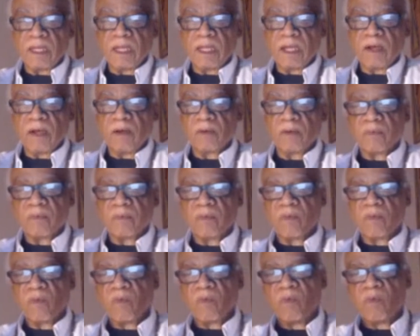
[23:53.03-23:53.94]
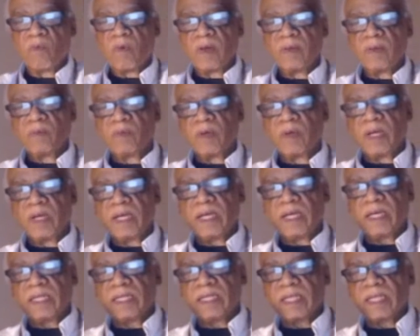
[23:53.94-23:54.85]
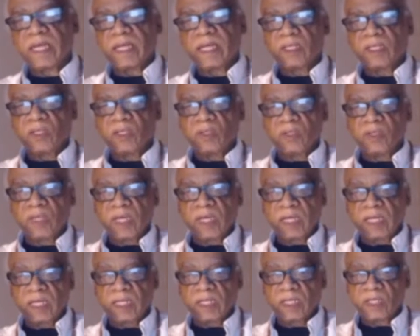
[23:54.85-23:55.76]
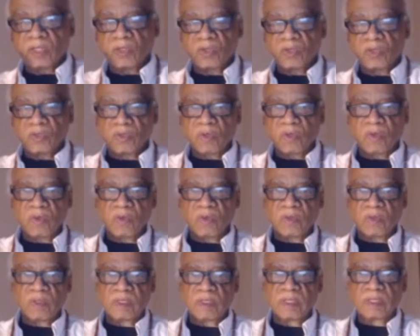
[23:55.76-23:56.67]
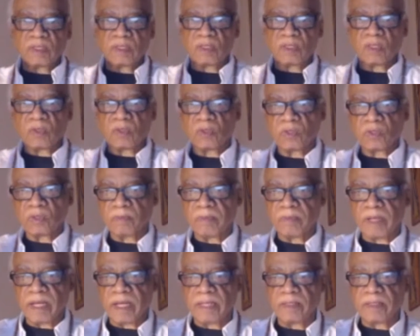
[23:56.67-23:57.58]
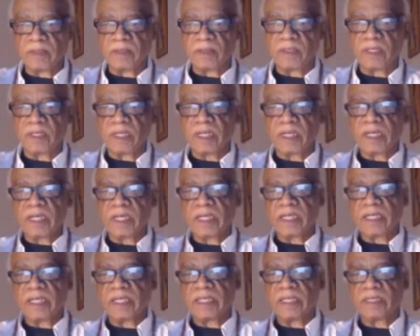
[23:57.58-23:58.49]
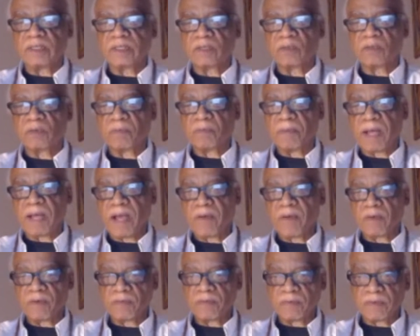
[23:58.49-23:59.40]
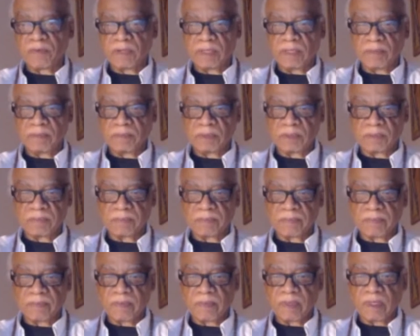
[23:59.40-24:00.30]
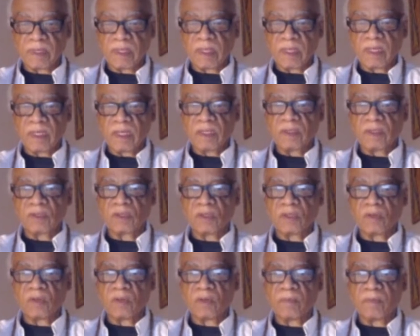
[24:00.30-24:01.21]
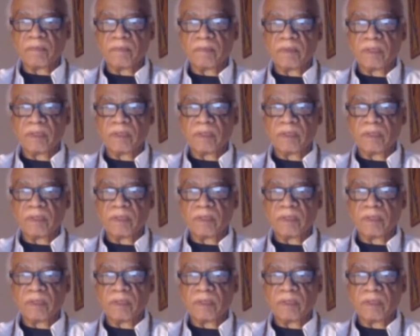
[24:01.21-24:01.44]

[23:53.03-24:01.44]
Now, one way that you can control the social binder is through power frames. So